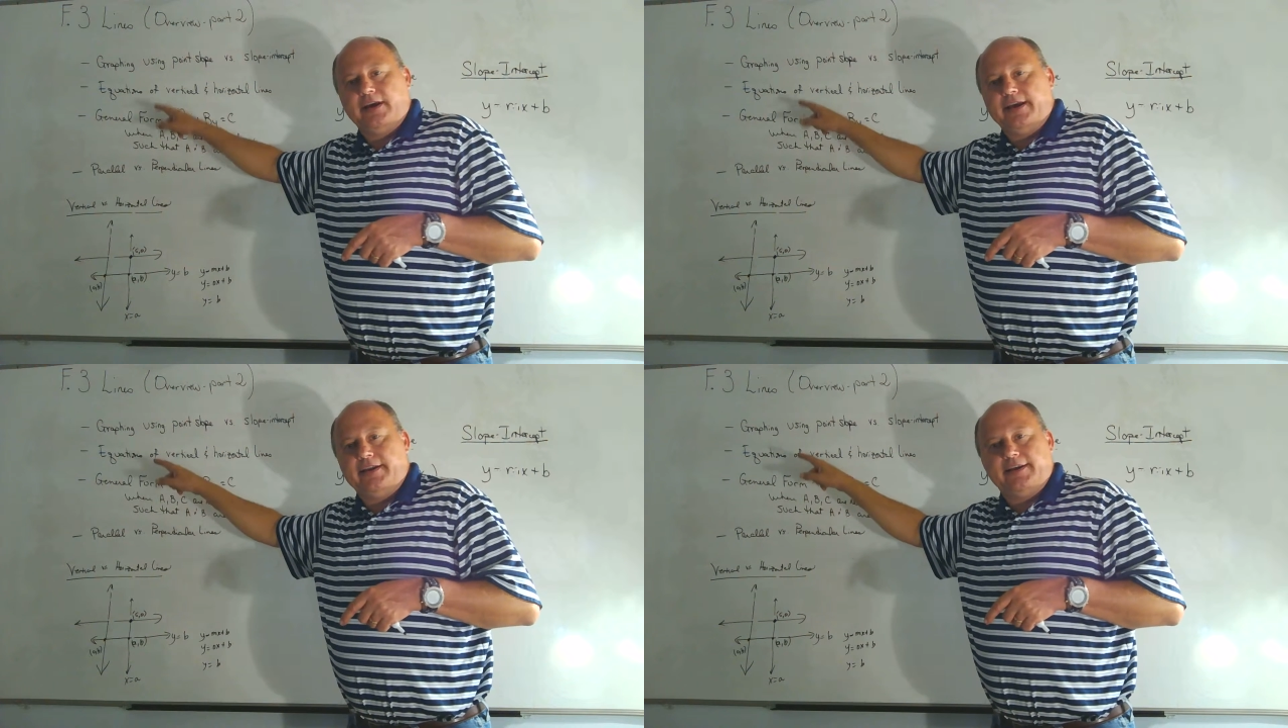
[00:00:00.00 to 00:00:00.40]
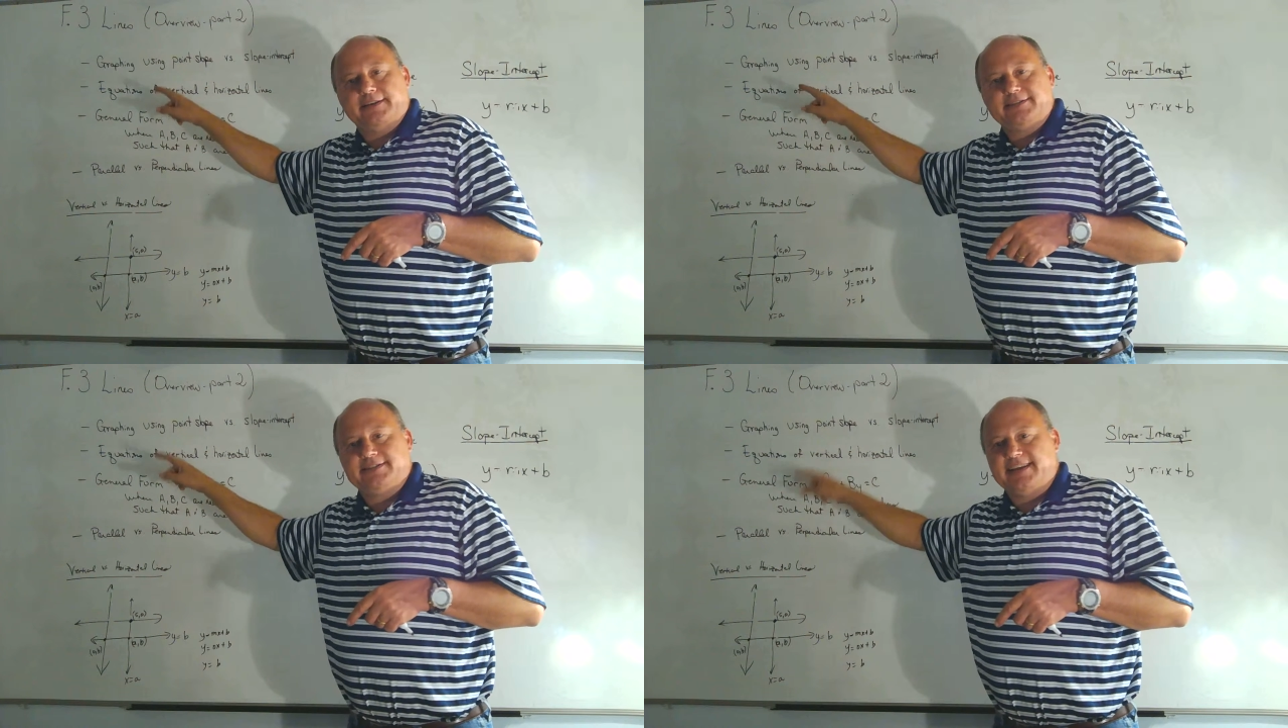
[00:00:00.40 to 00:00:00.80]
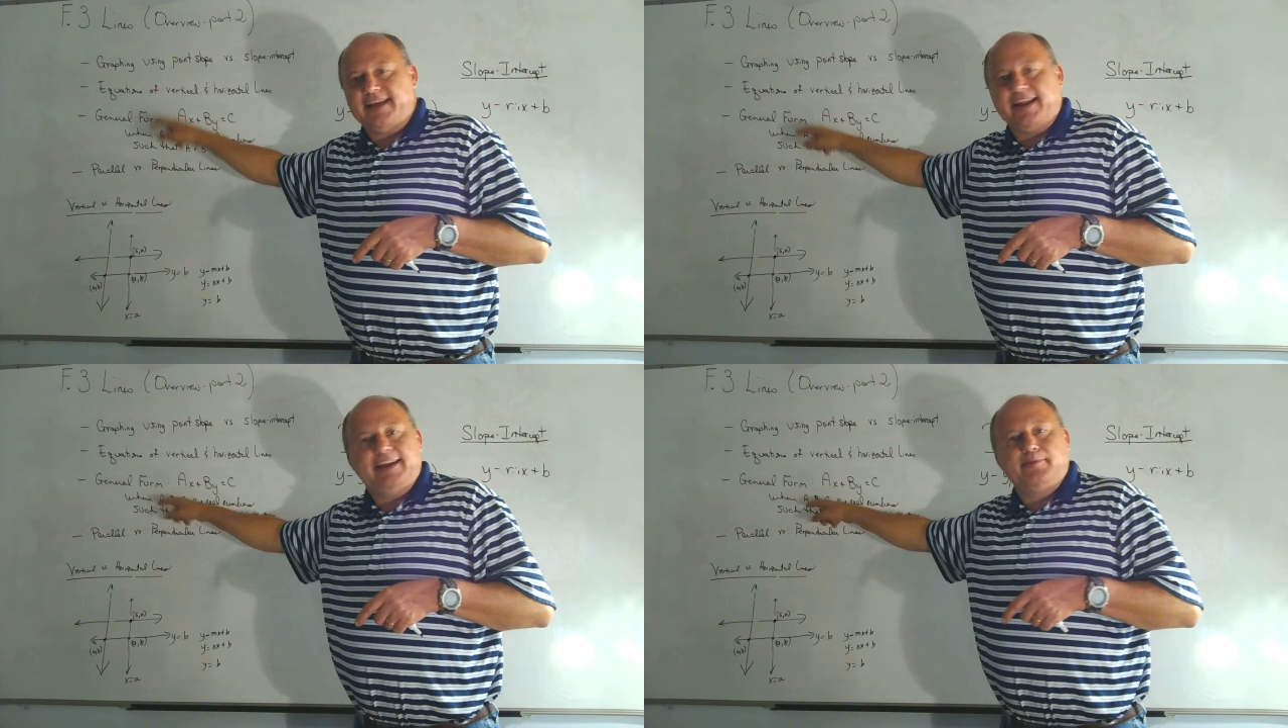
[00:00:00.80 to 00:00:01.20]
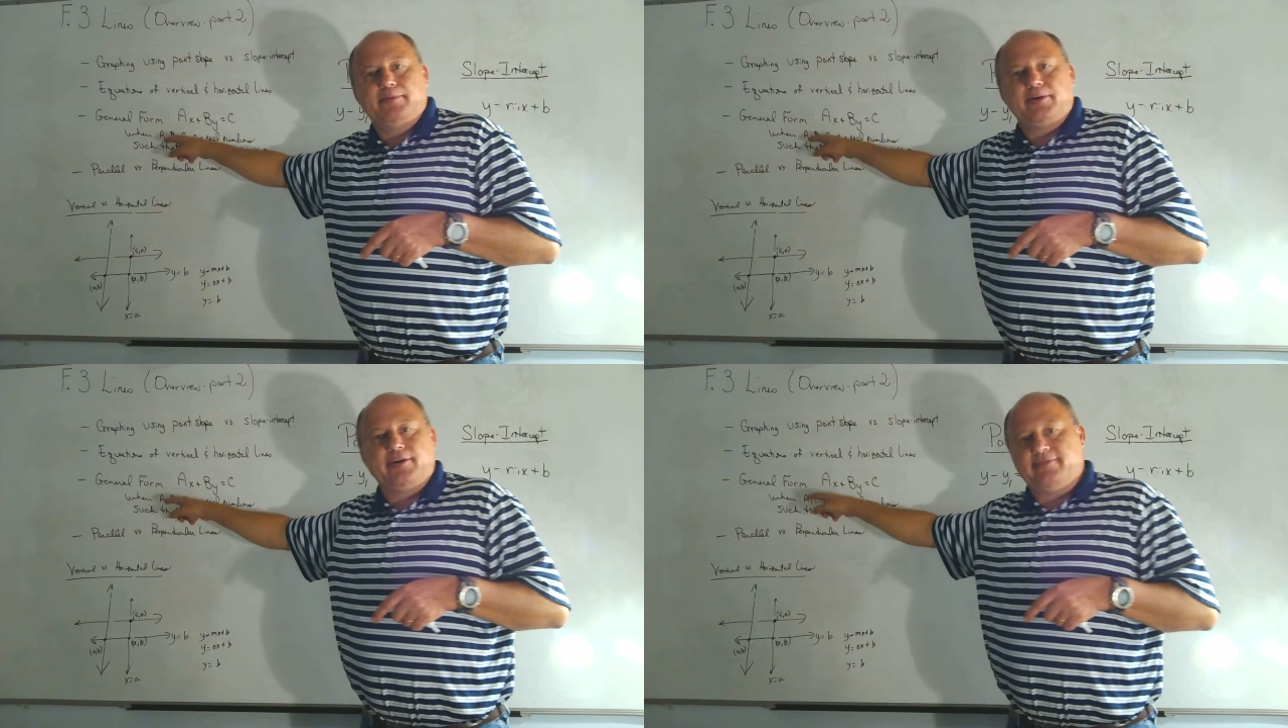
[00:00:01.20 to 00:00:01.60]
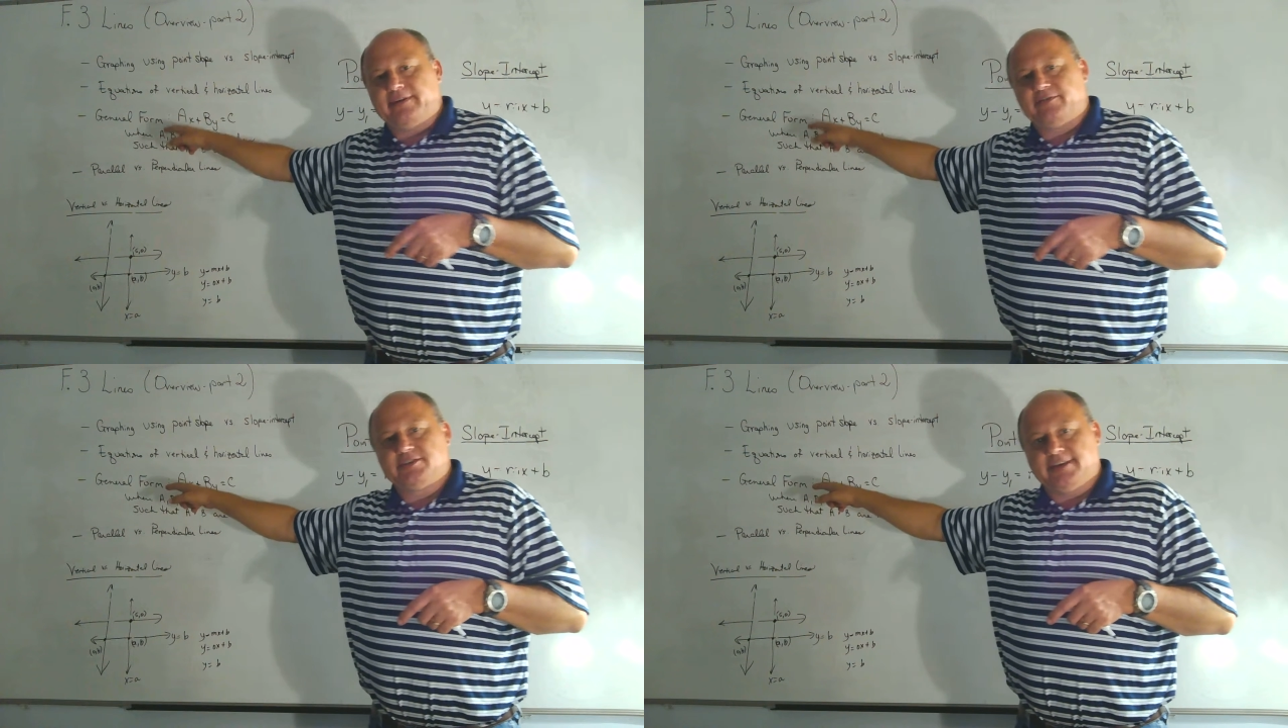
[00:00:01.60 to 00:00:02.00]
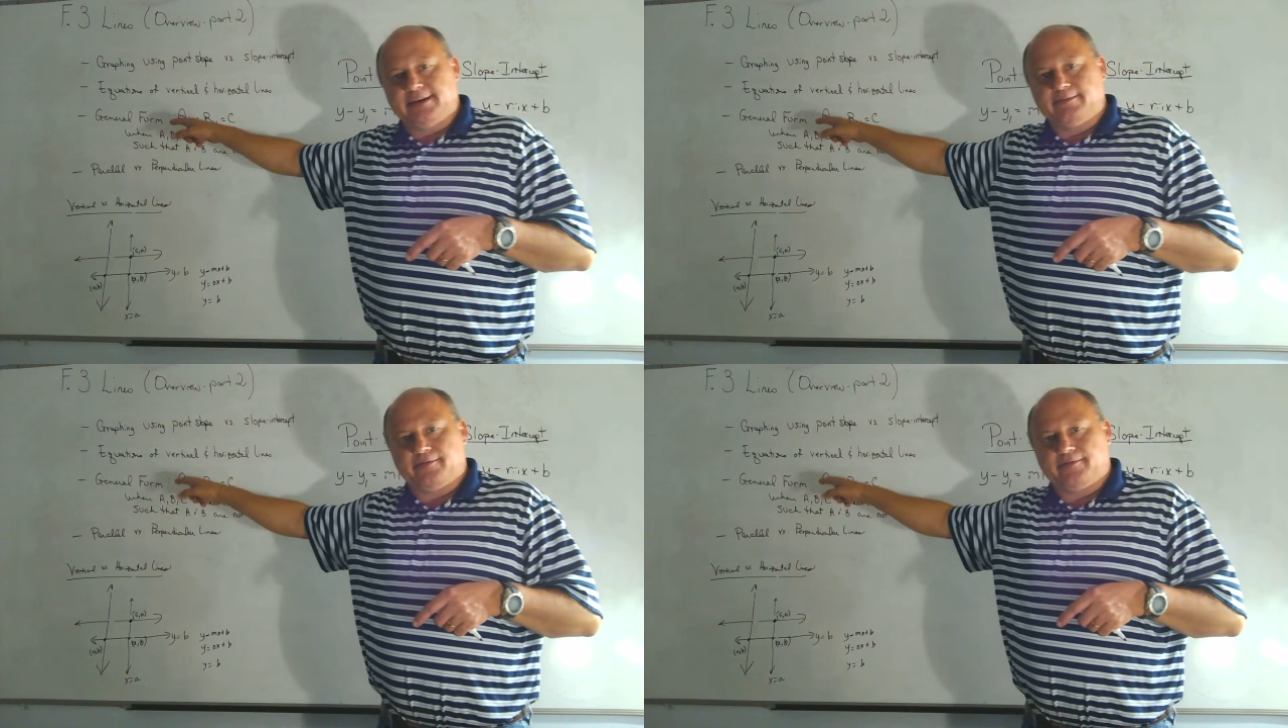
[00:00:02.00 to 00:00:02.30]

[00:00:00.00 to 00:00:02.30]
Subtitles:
It doesn't say that in any book I've ever seen